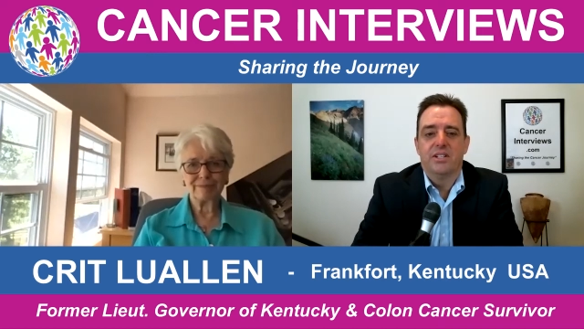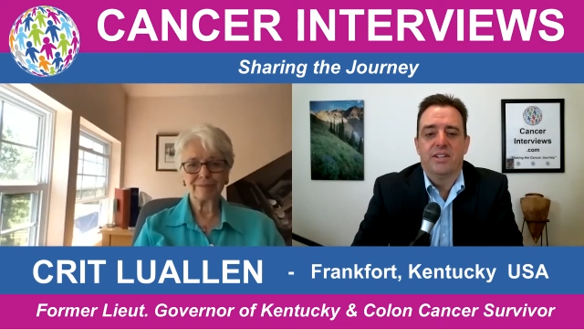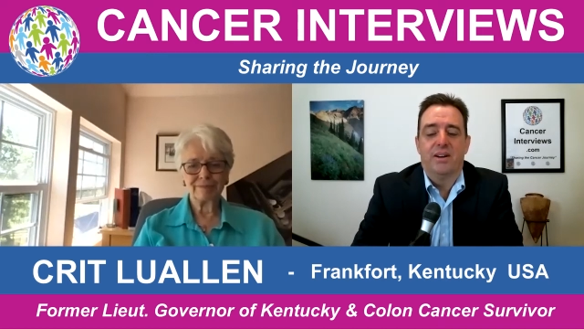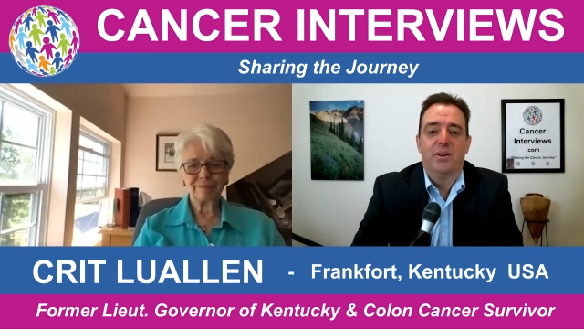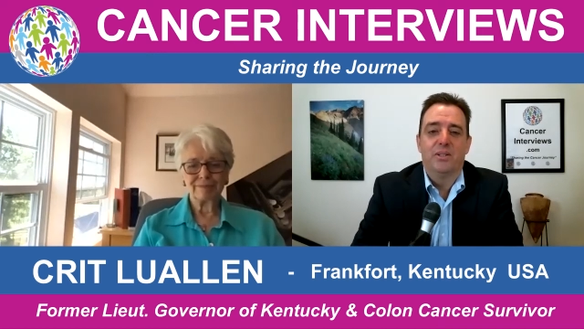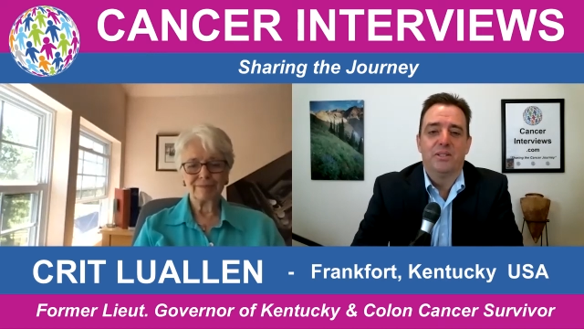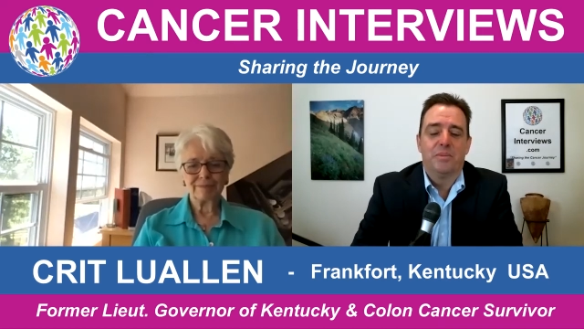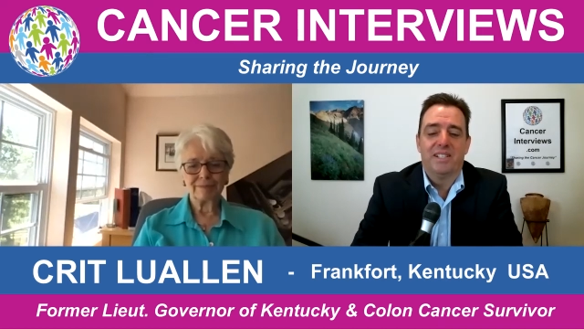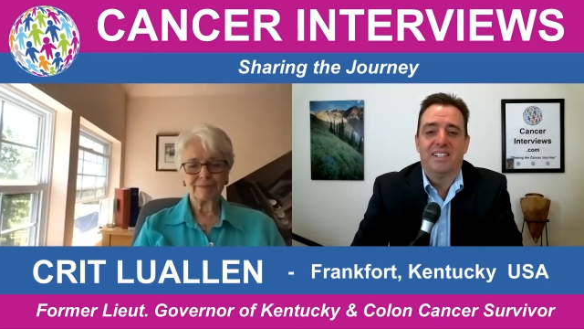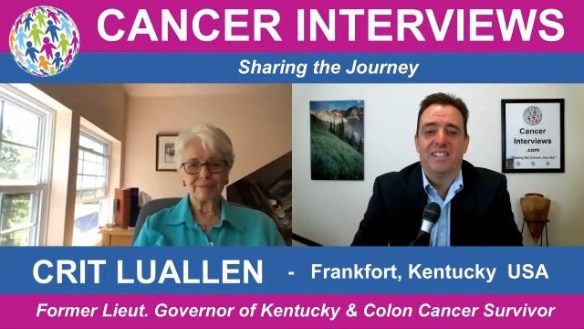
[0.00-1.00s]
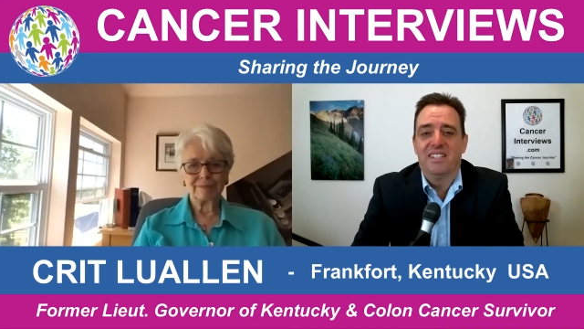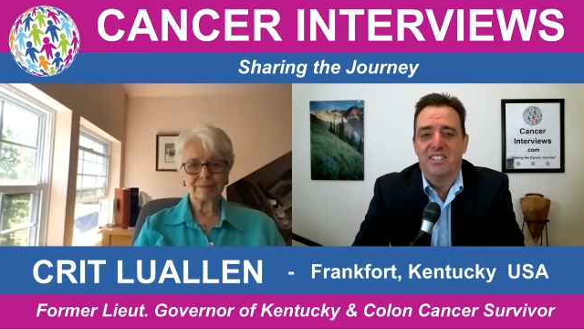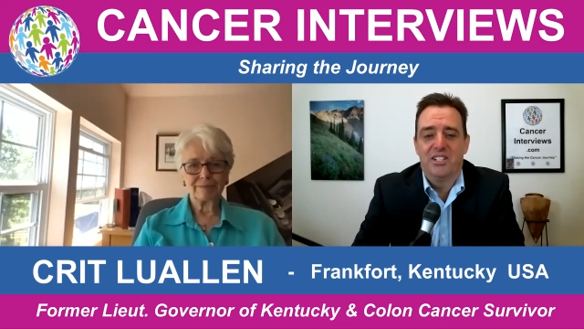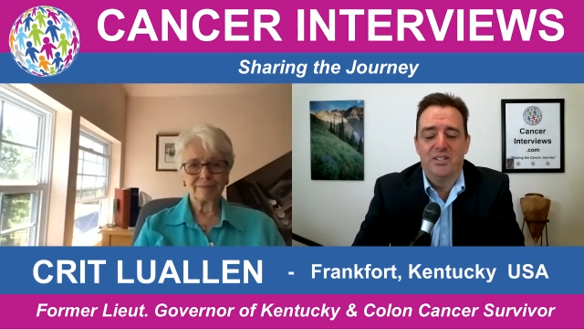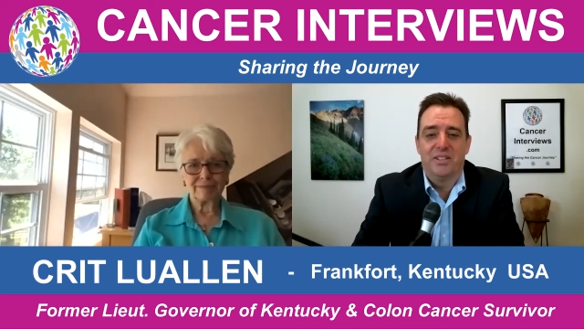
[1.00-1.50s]
Speaker 1: Sure. Now, ultimately,
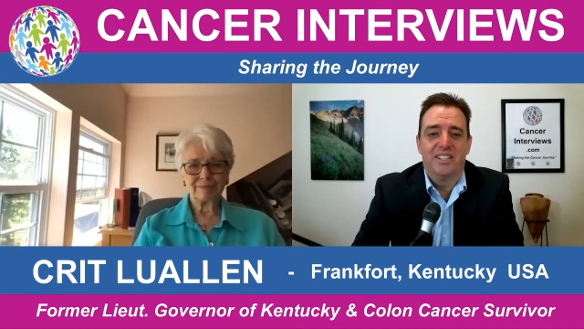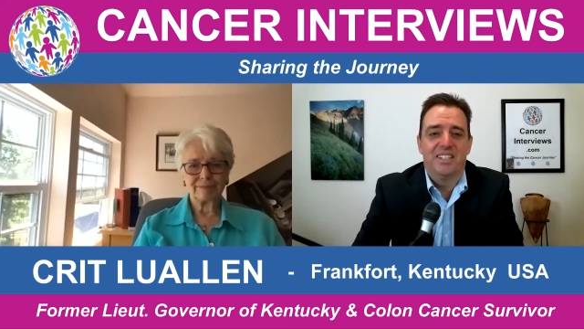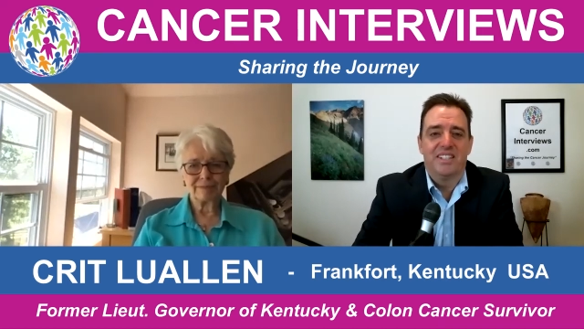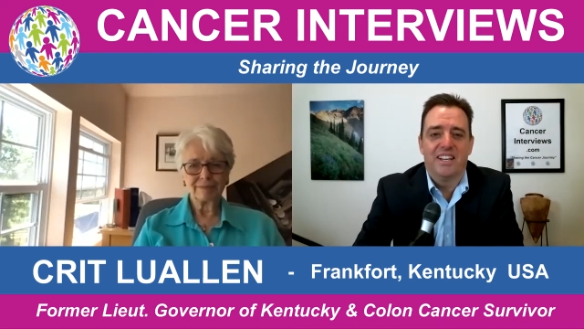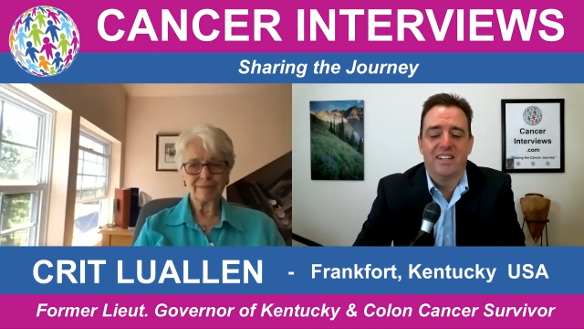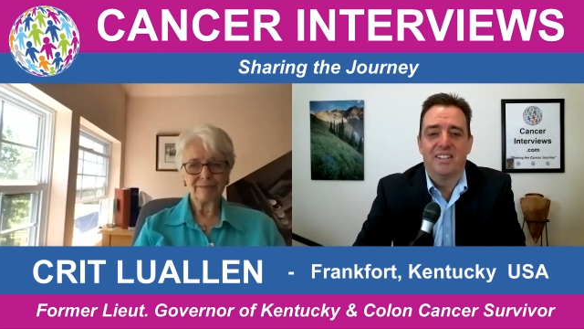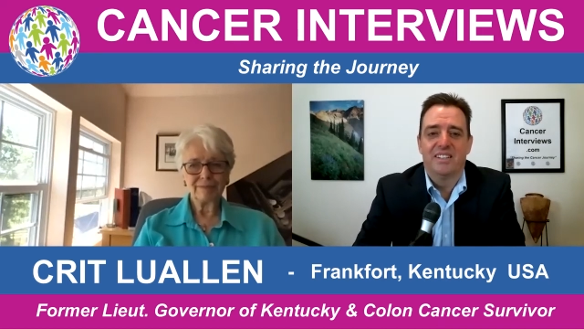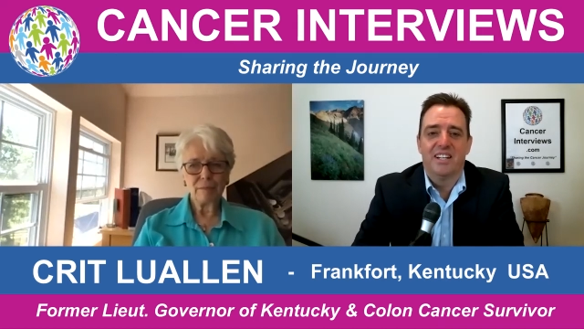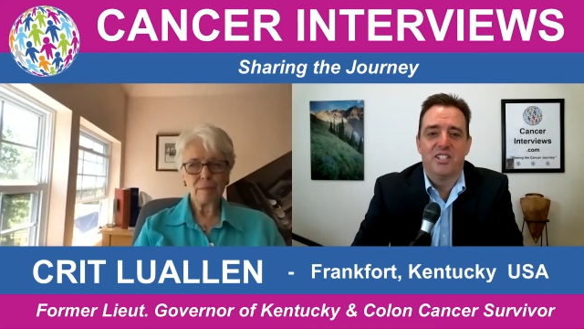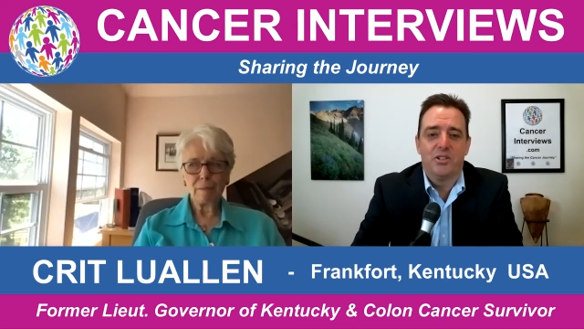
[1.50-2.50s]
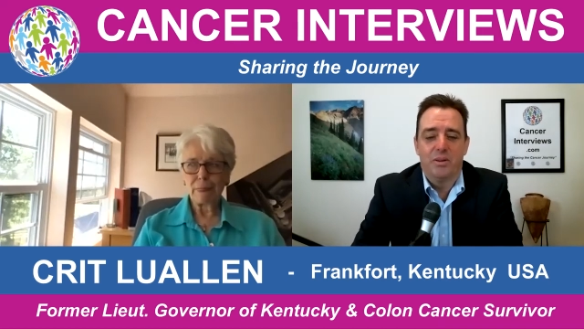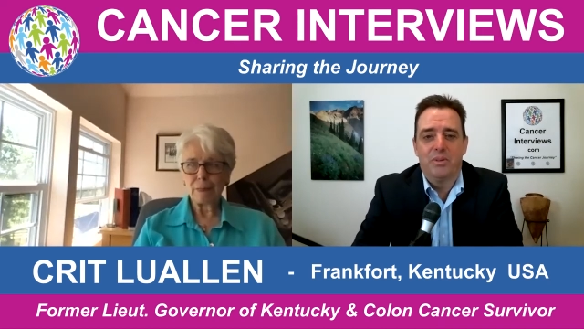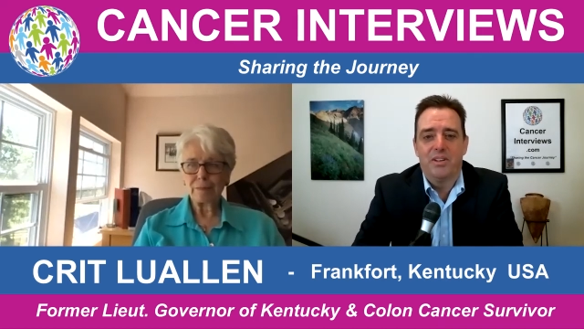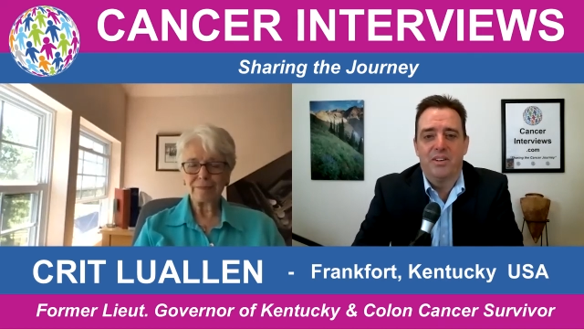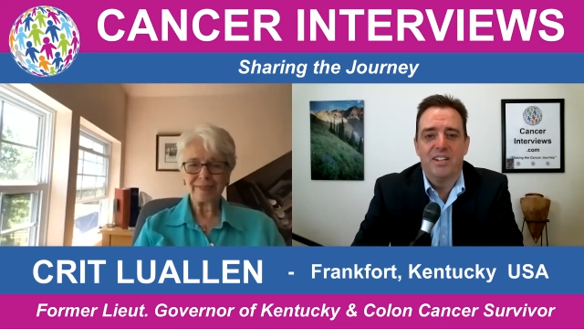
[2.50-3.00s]
did you get to take a nice
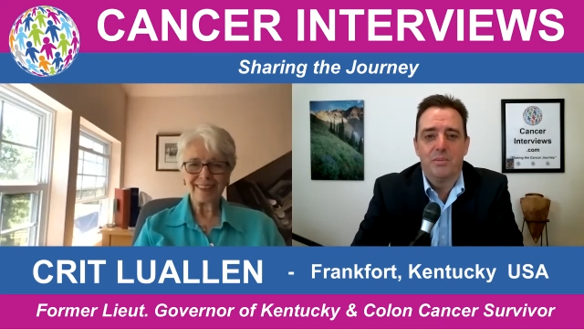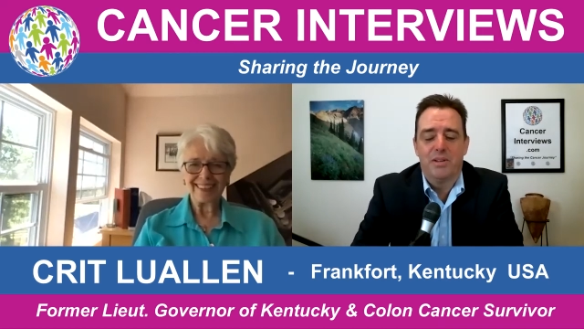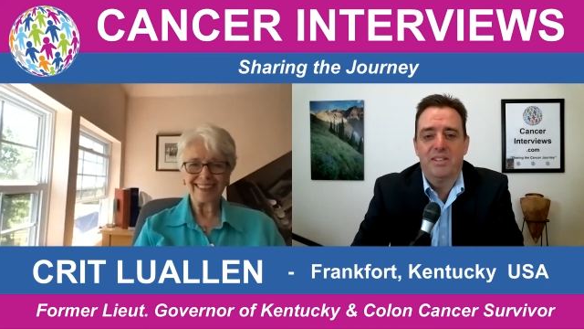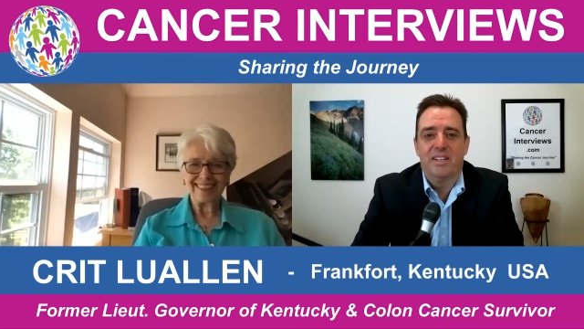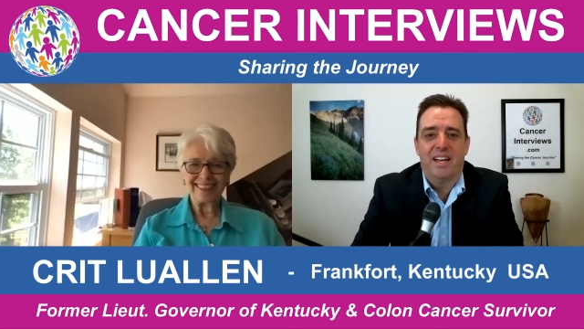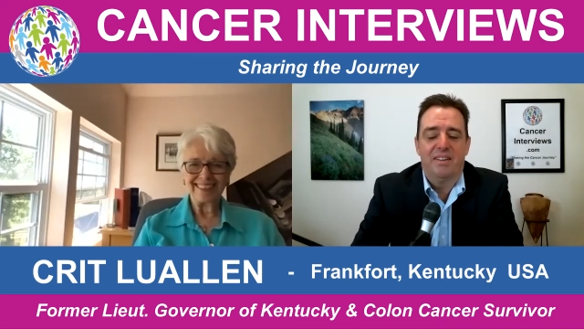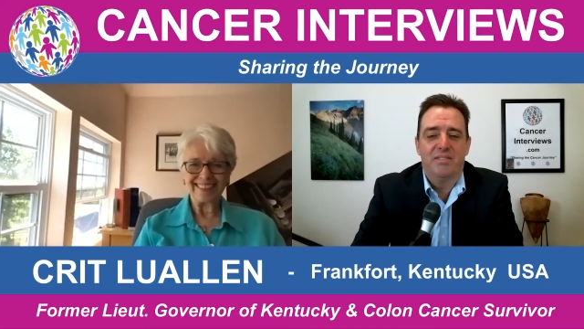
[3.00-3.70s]
trip with your husband